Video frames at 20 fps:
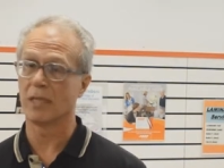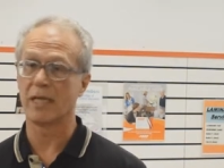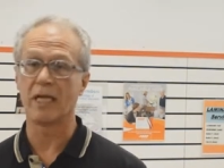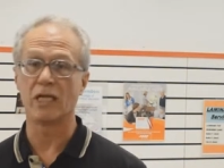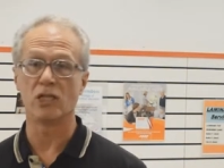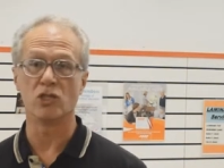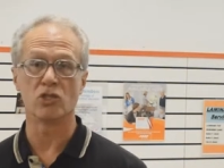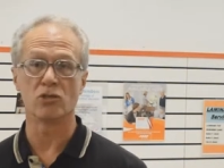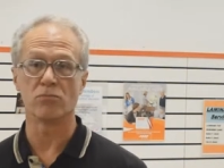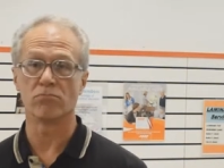
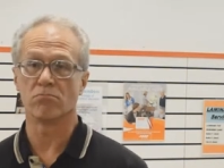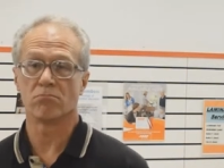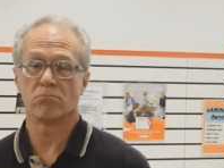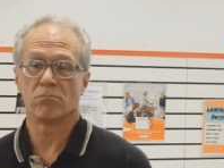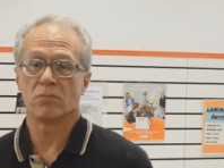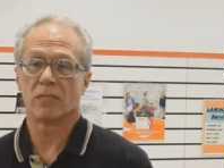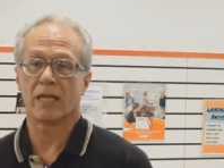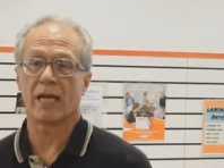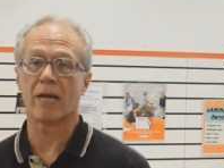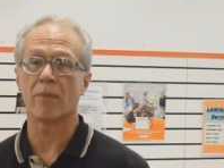each.
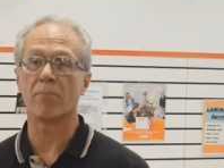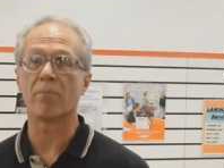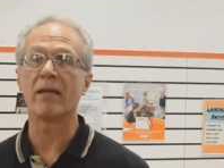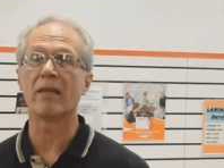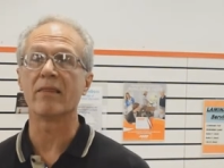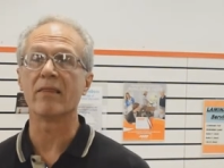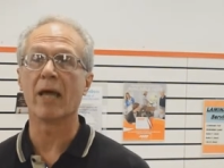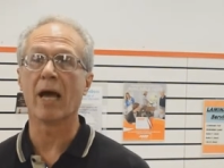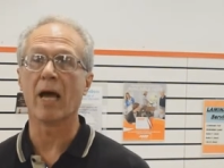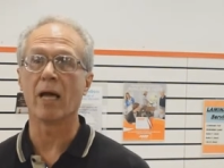Can't
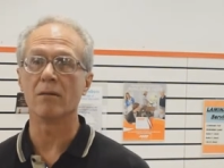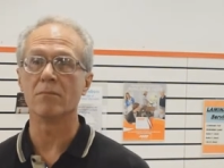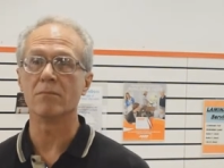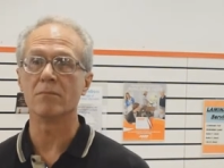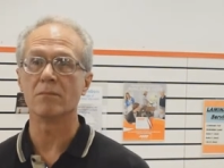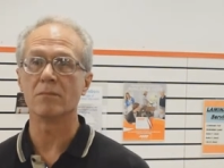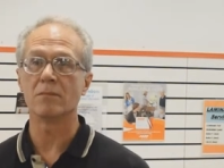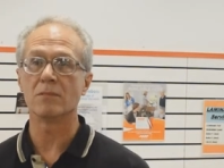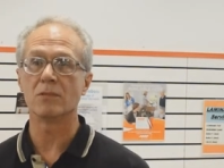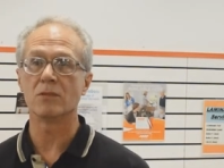beat that.
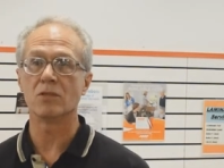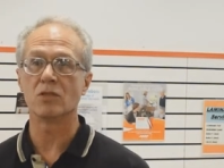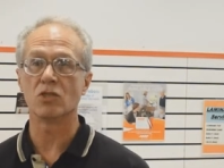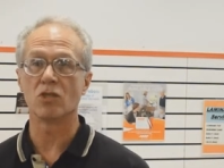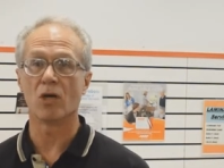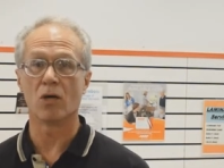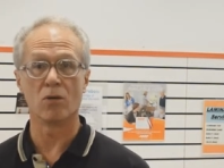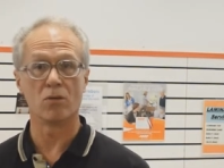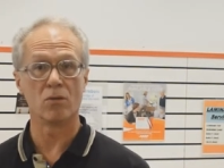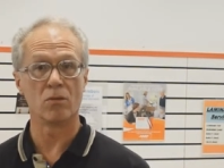
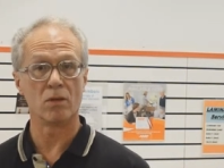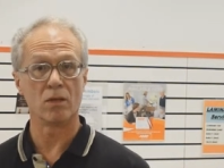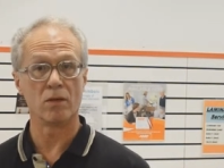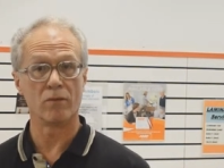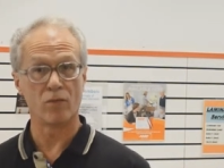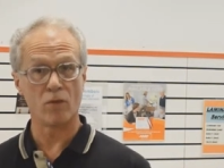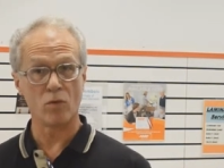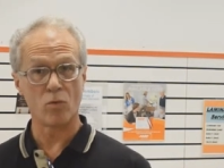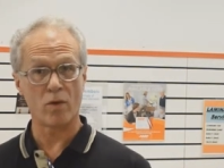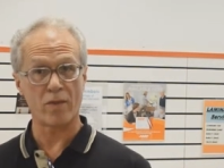So
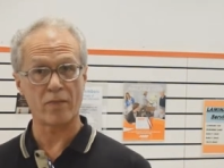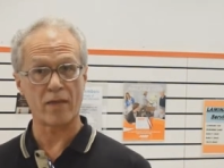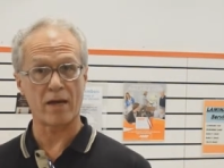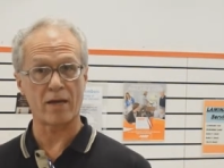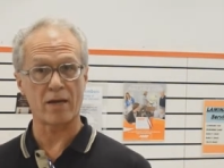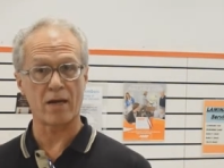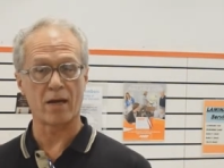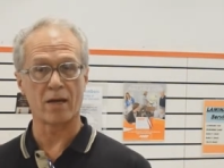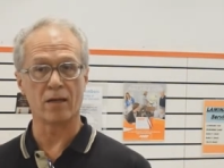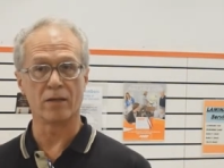if you want
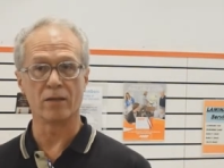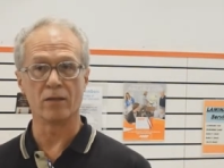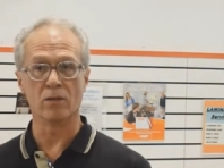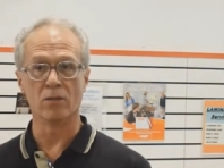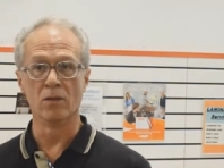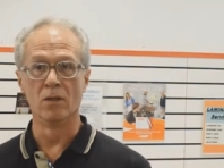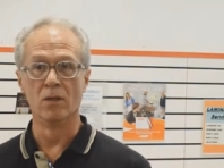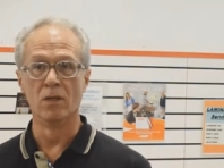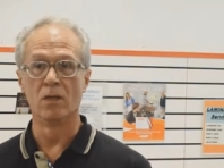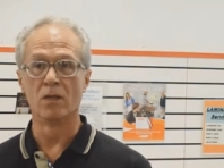that kind of
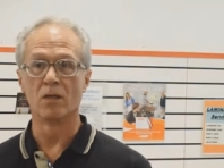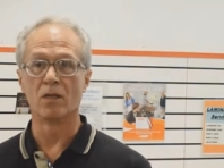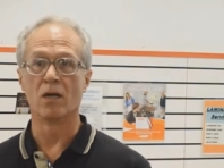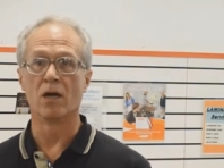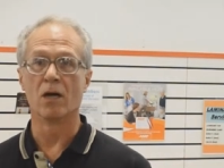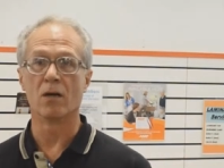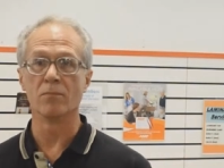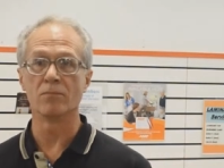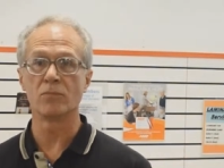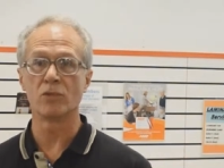deal,
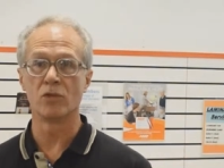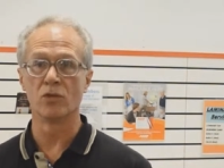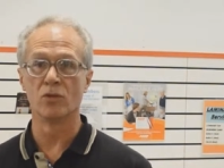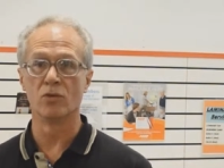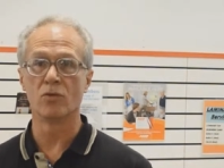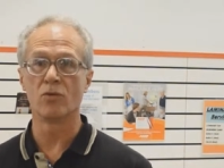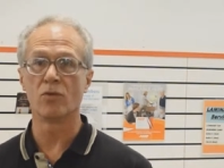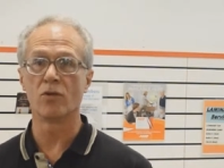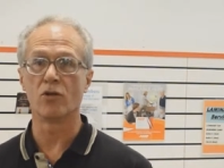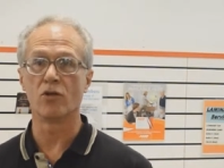come
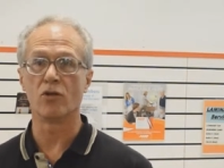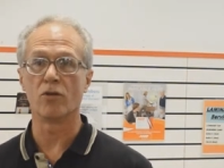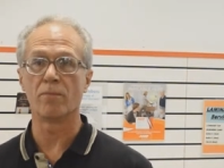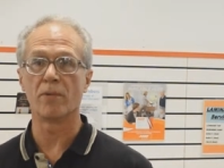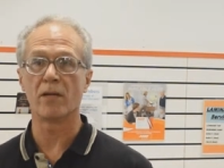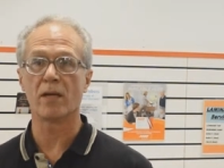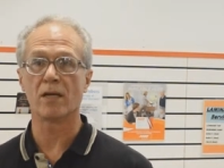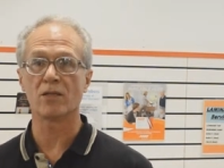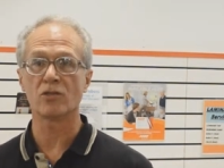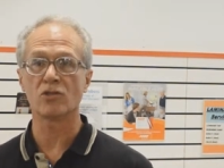to
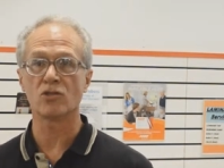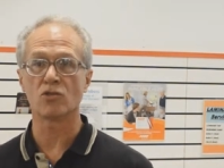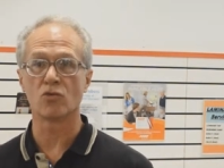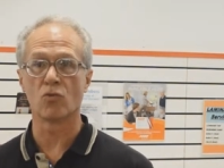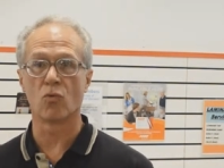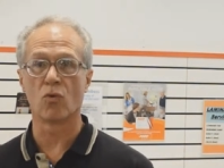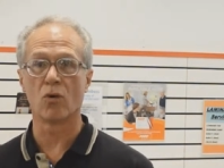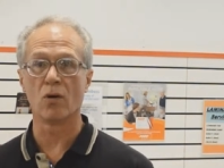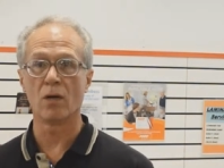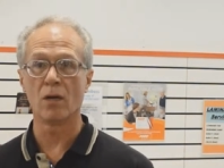the UPS
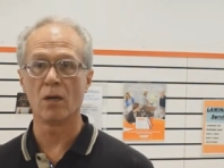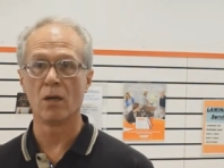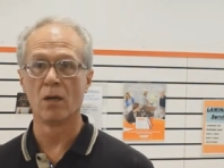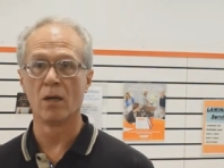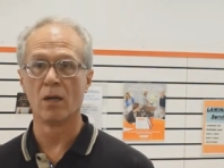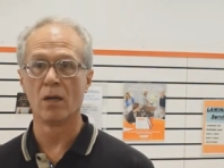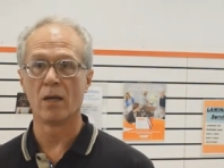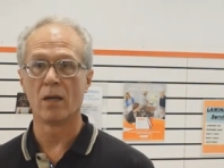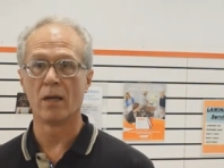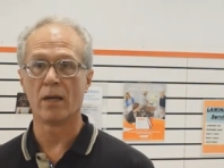Store
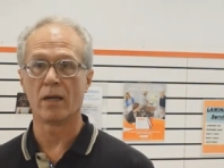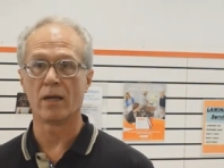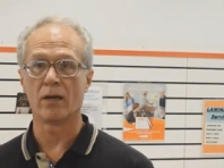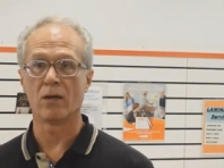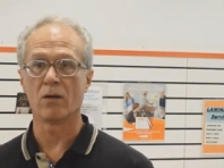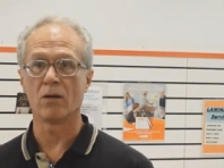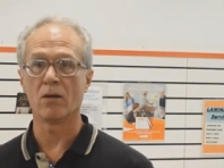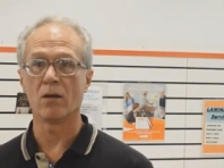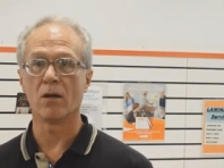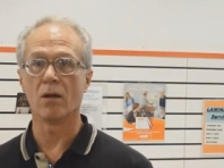
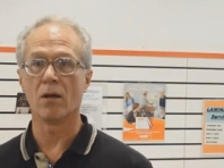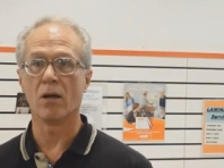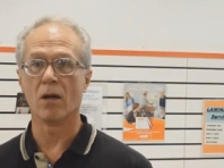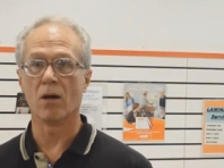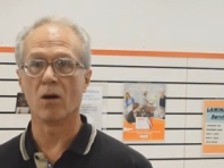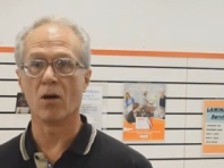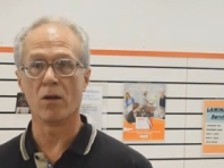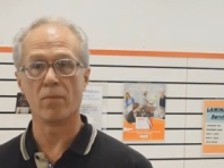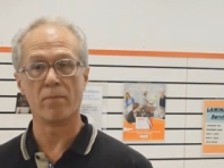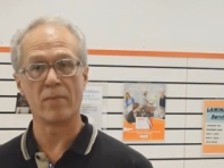here
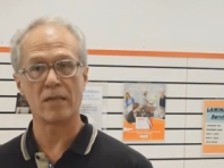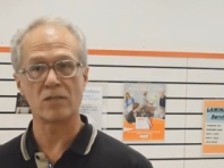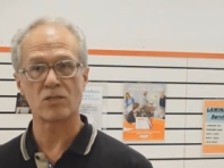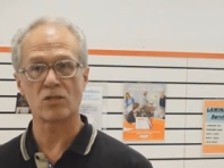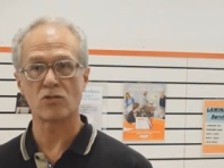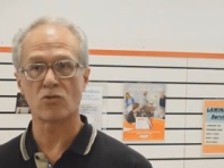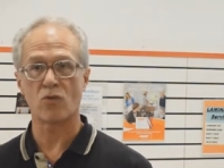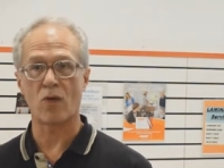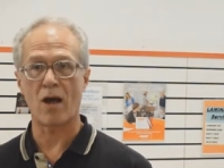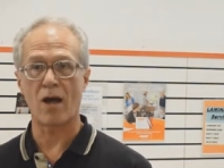on
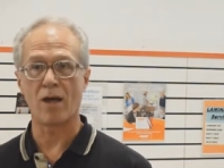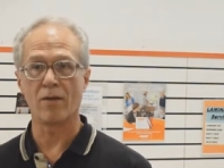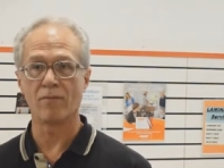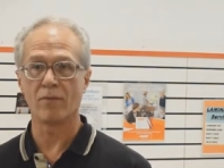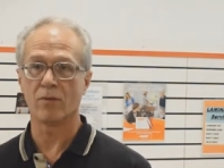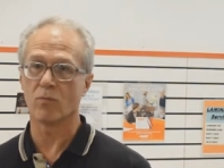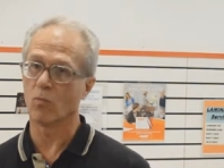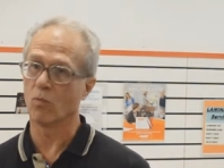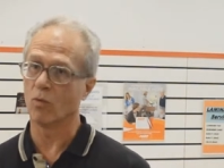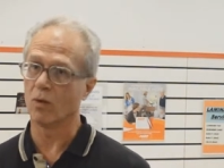Mesa Drive
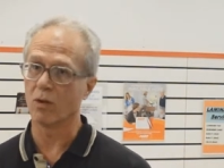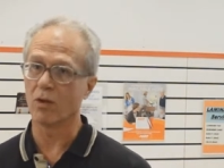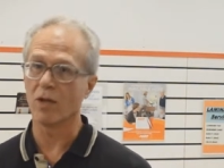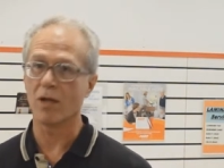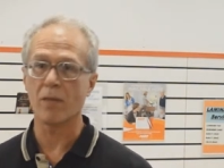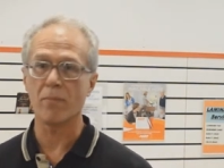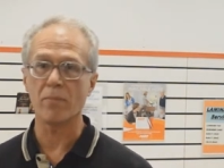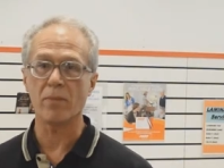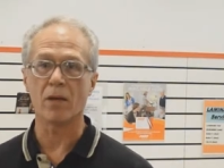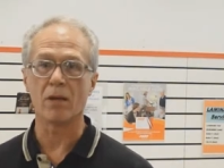and we'll
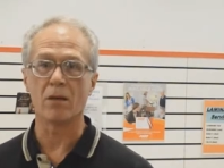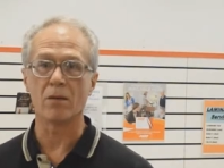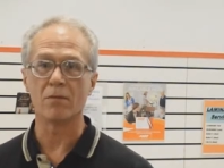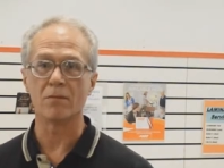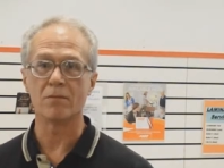help you.